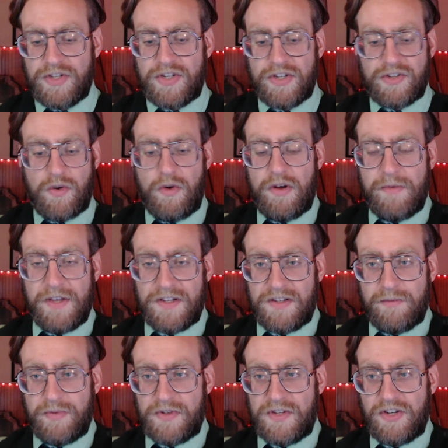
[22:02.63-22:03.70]
just going to be a
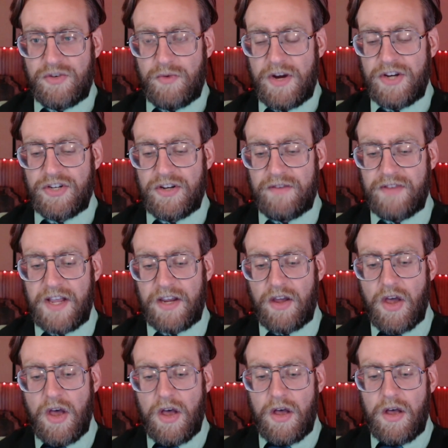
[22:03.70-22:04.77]
simple situation of like,
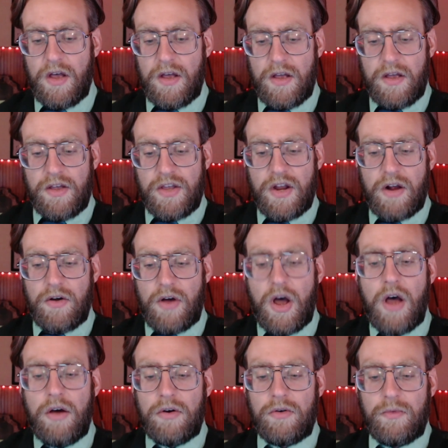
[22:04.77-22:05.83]
you know,
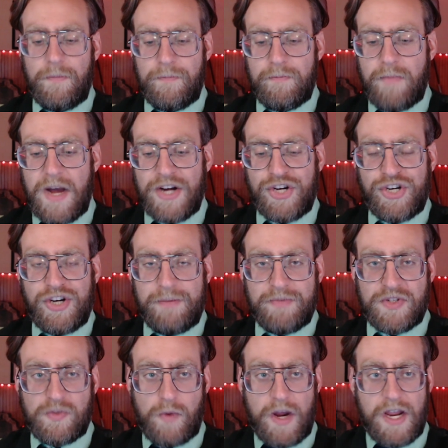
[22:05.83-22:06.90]
oh, my ship
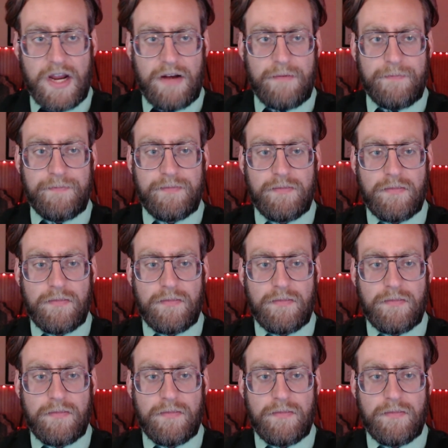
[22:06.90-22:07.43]
swain,